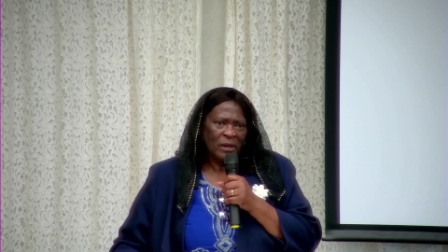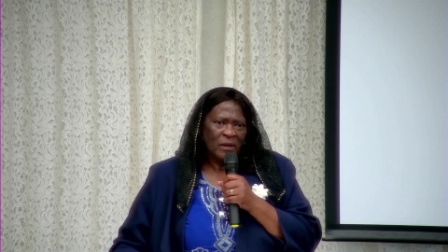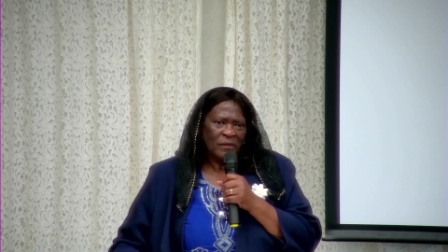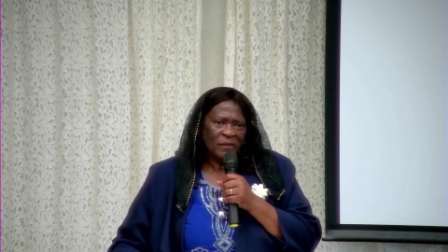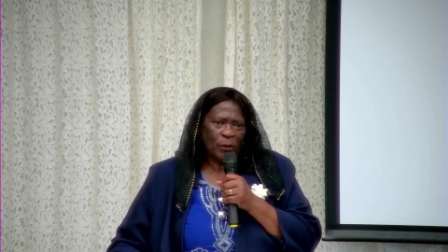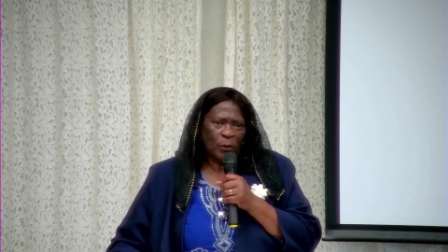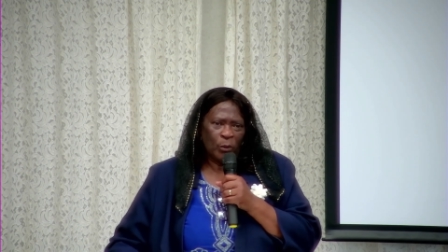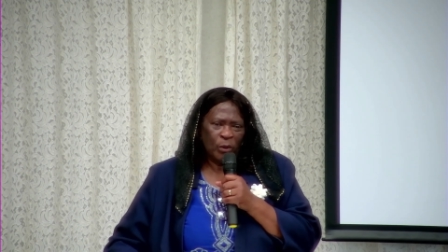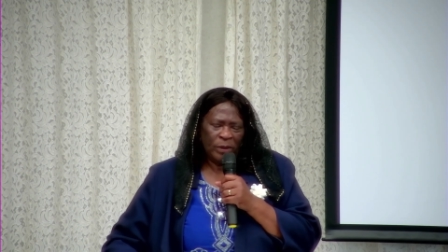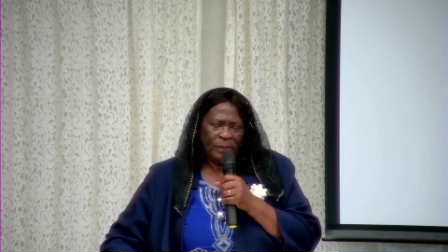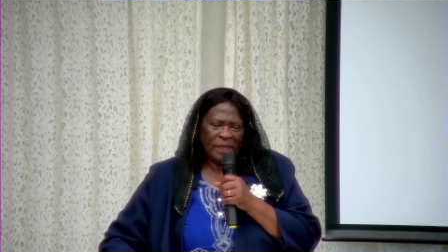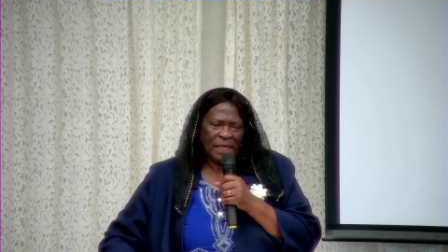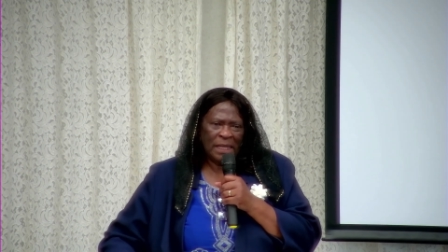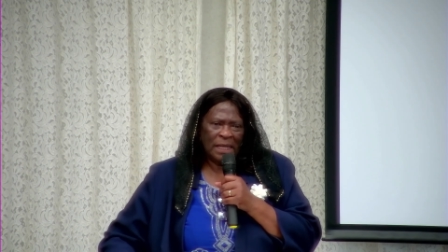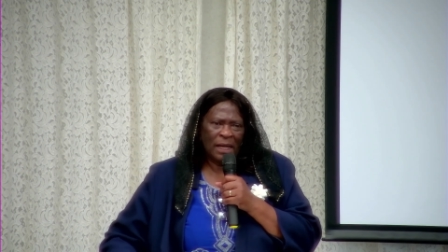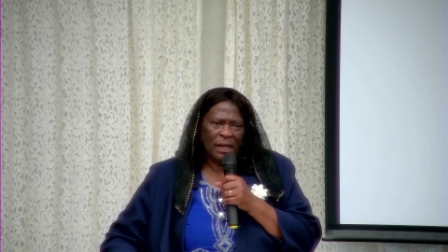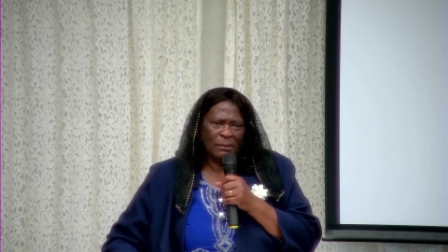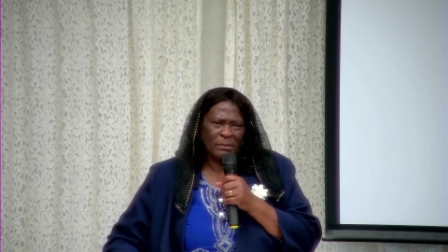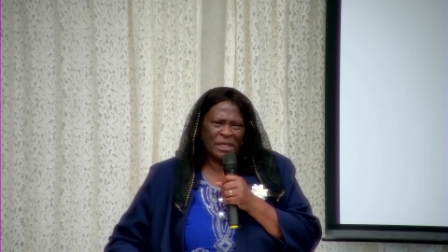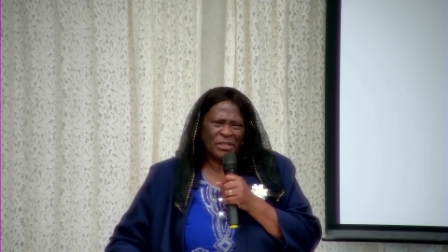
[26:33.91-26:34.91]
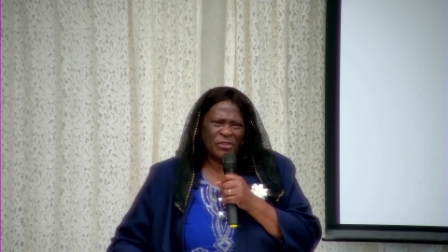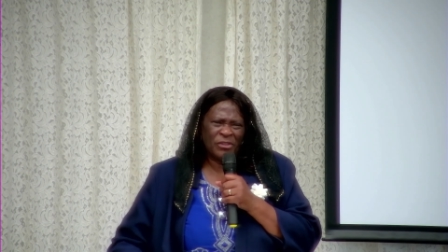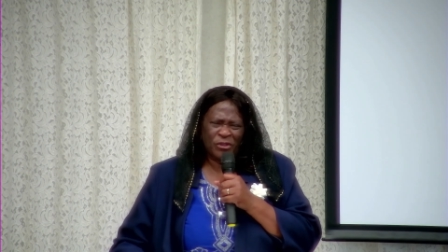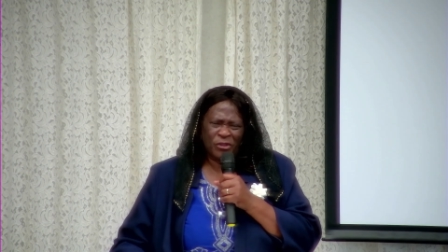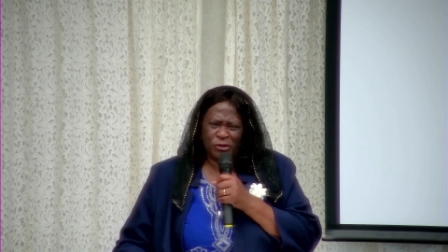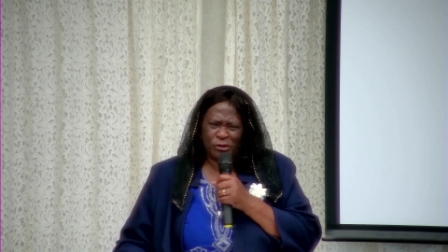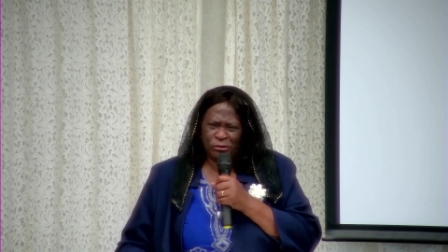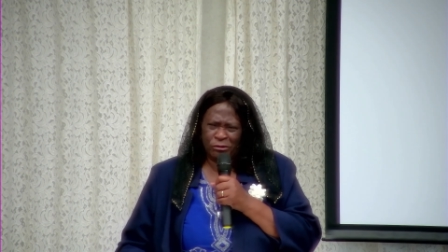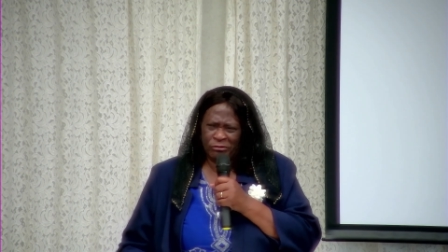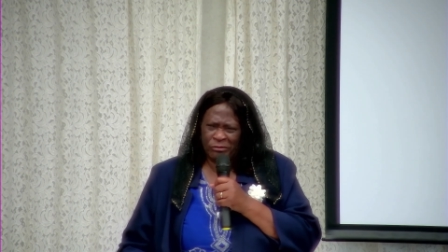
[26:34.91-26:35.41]
that we become a
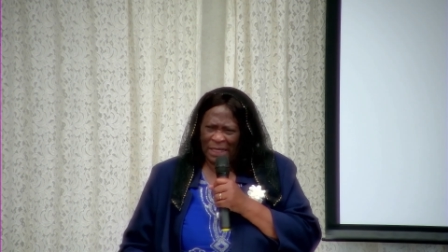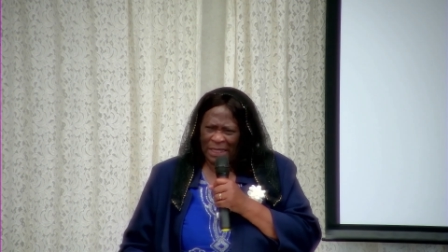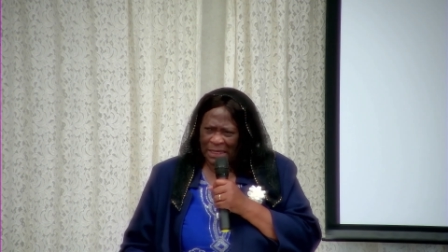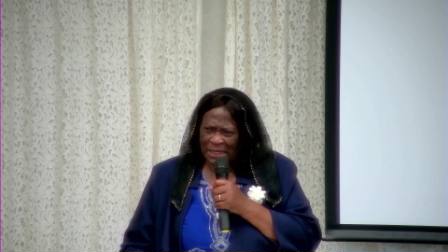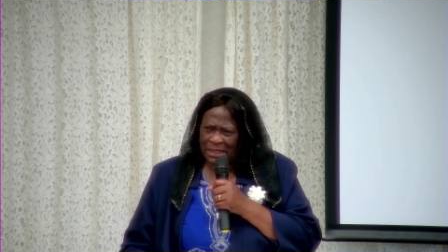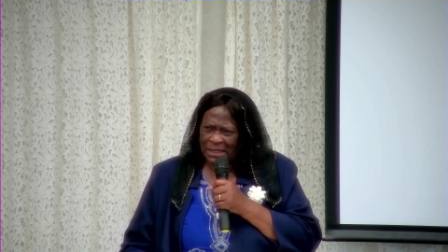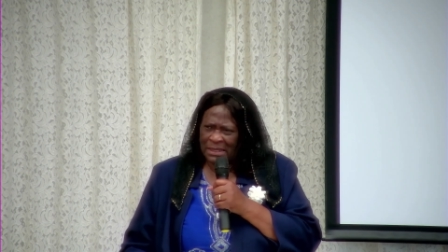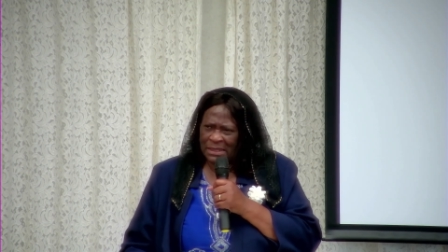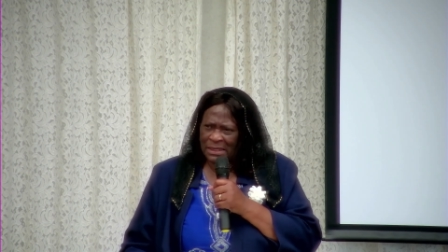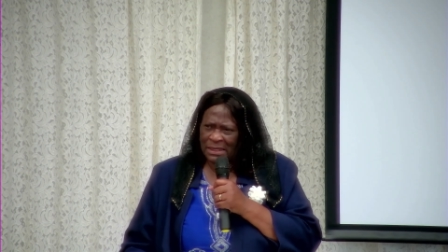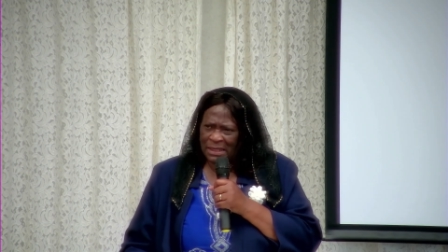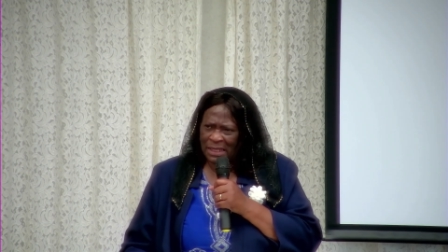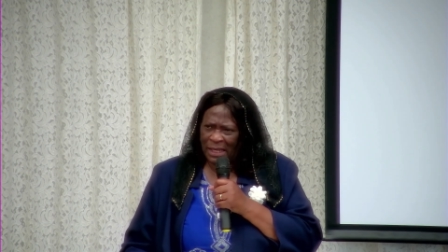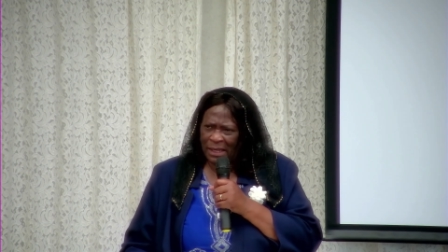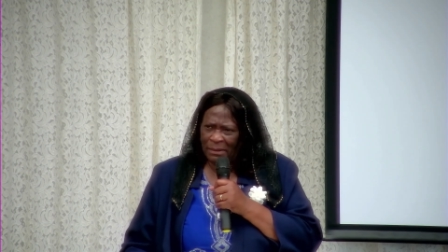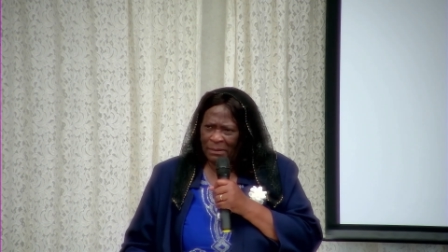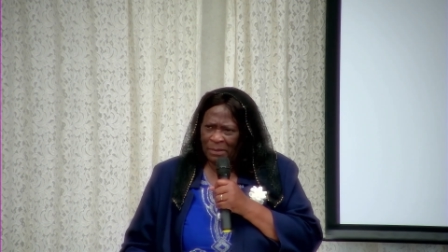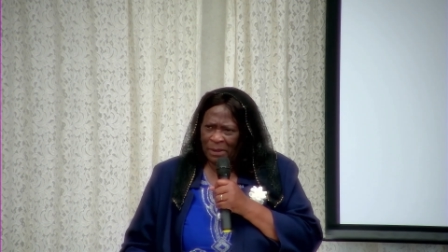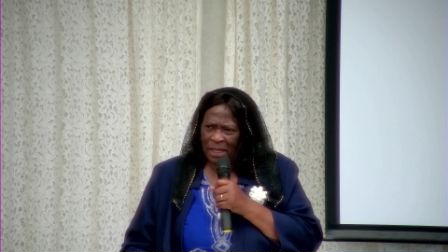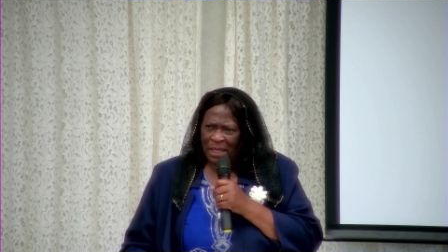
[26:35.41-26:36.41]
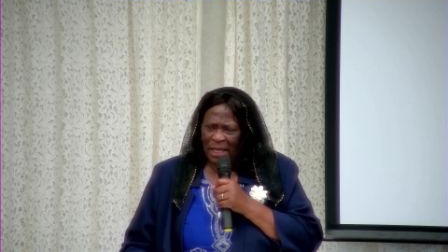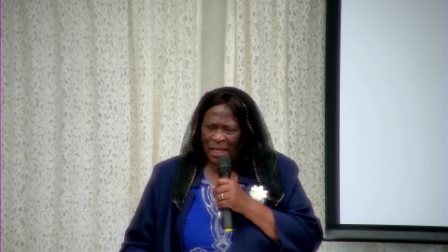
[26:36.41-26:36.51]
strength to them